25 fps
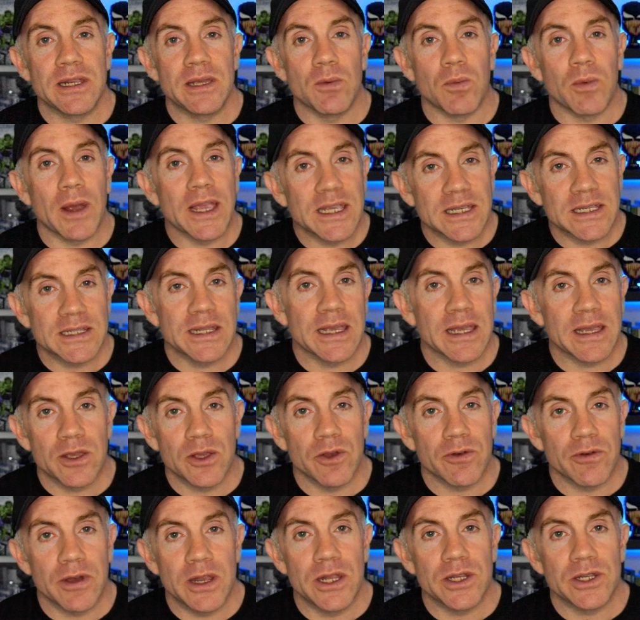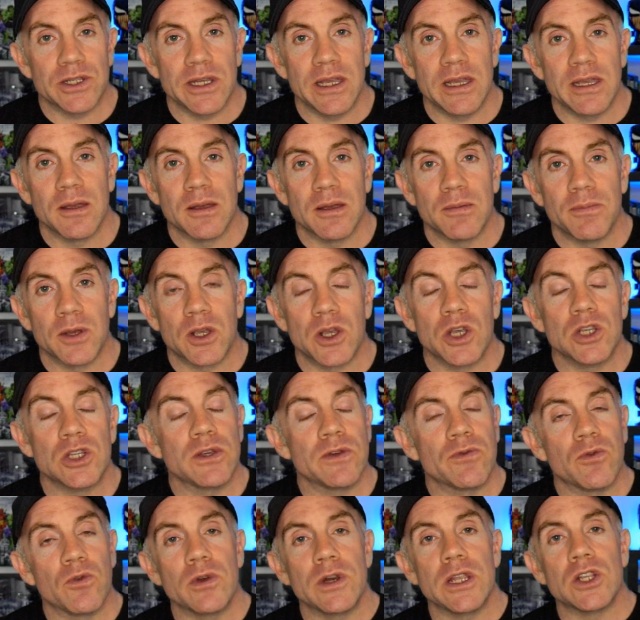wasting your energy because
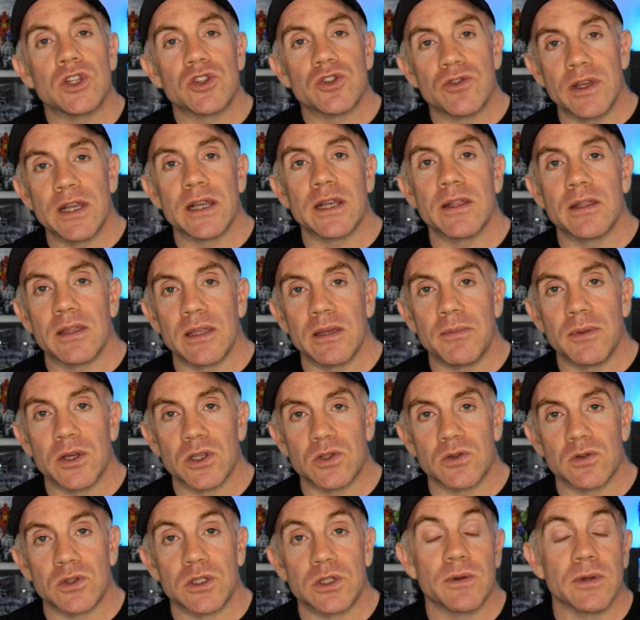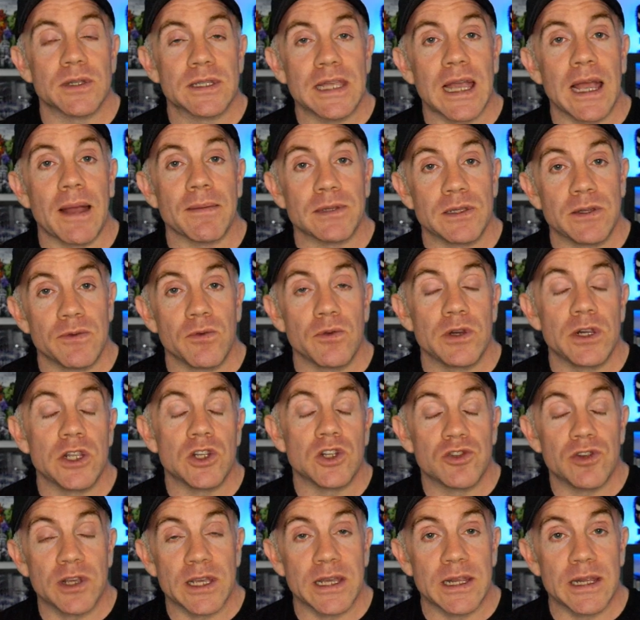you've already triggered the muscle to adapt. You've already
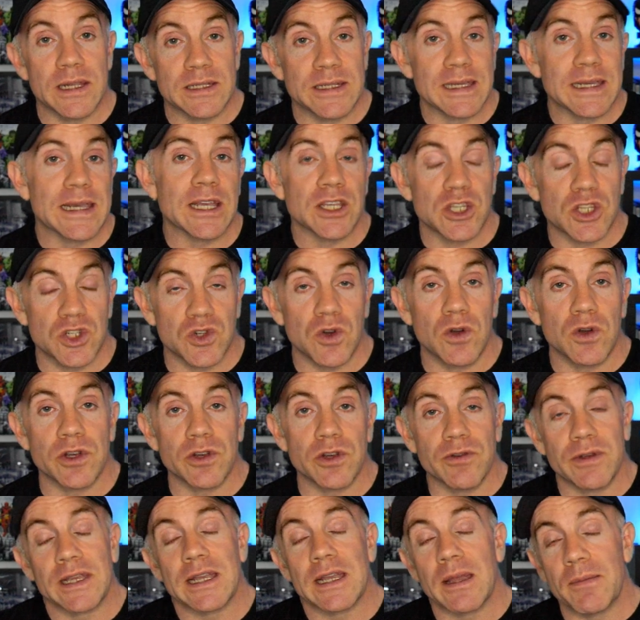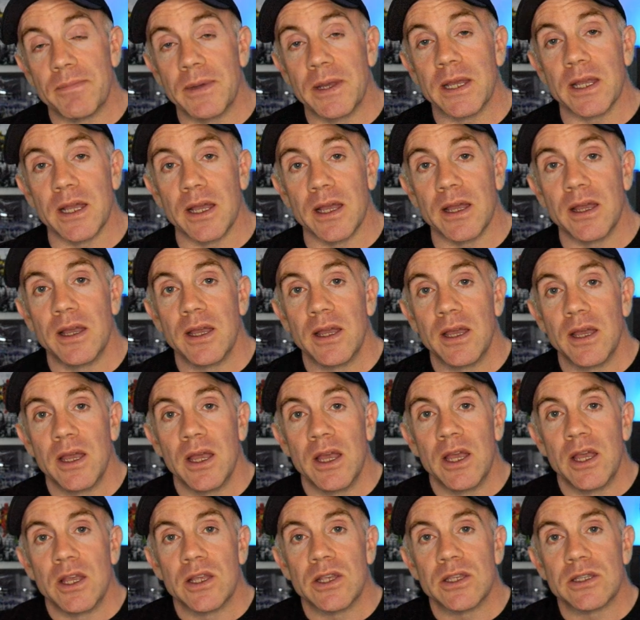triggered it to get stronger and get bigger.
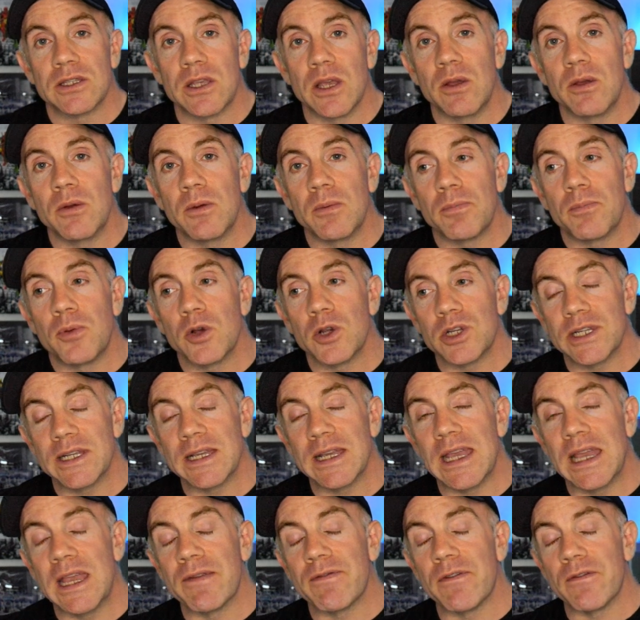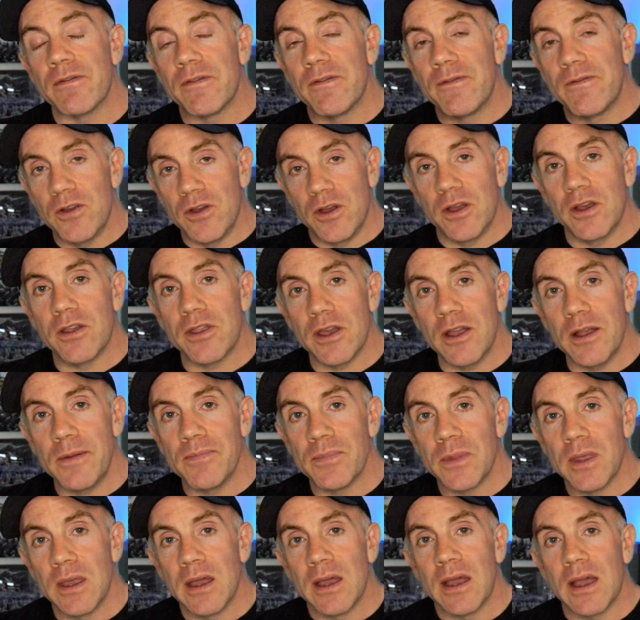So pushing it even further,
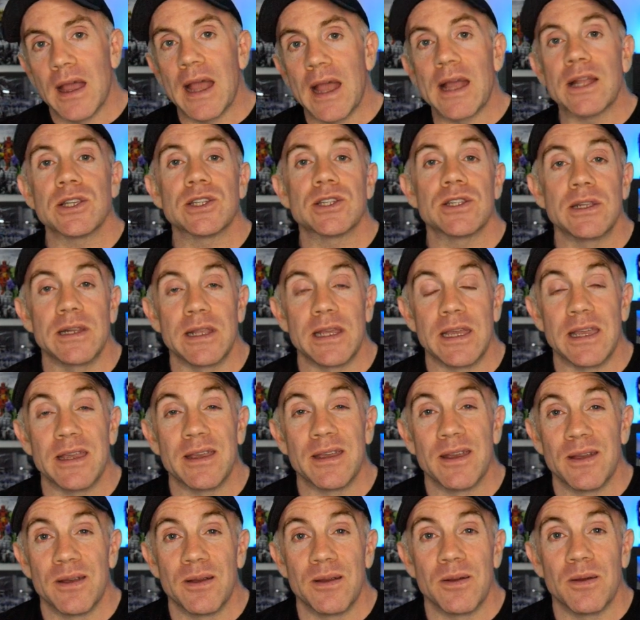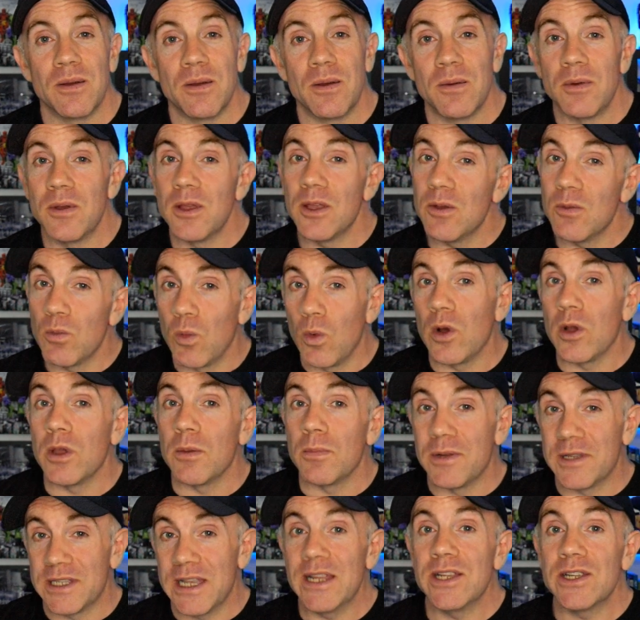actually, what you're
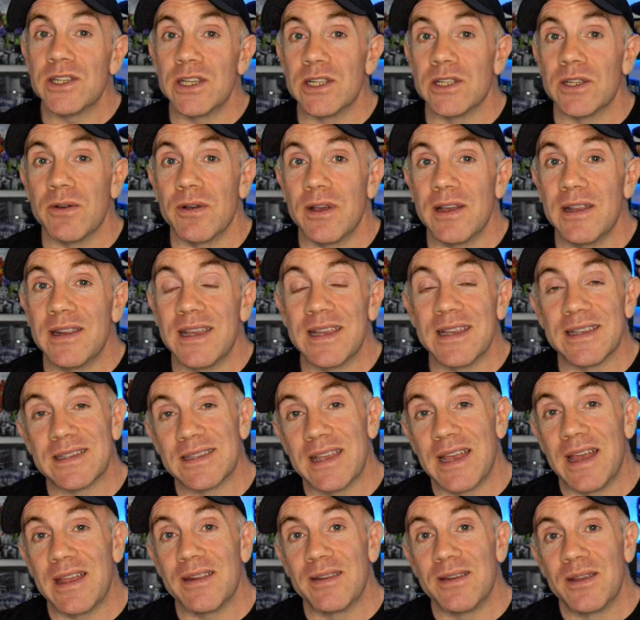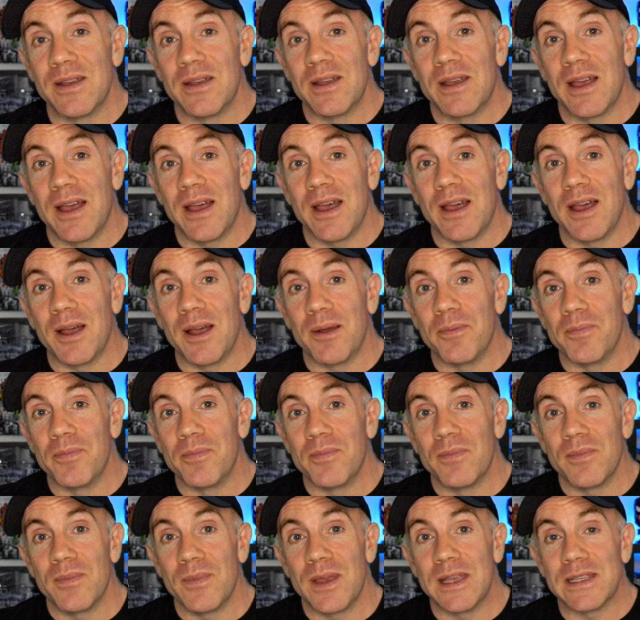potentially doing is then um,
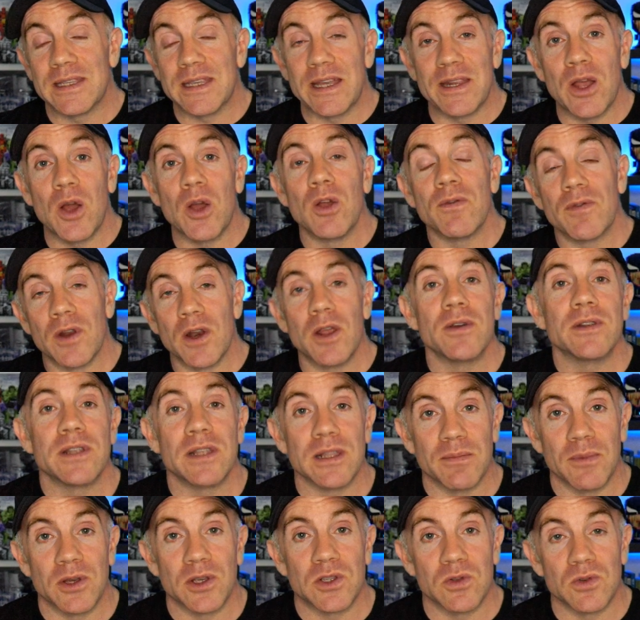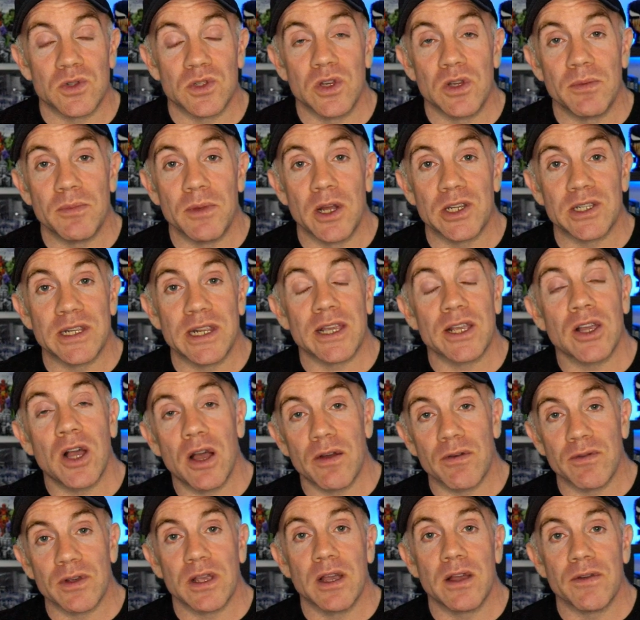is then overloading the muscle too much and it
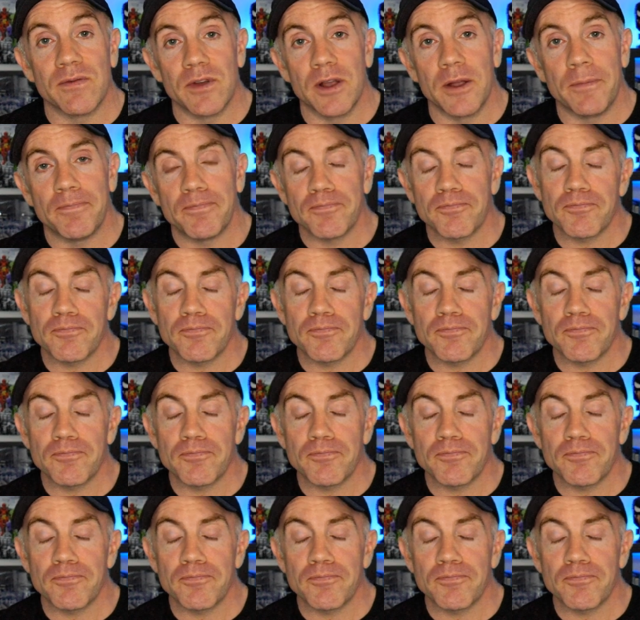can't recover.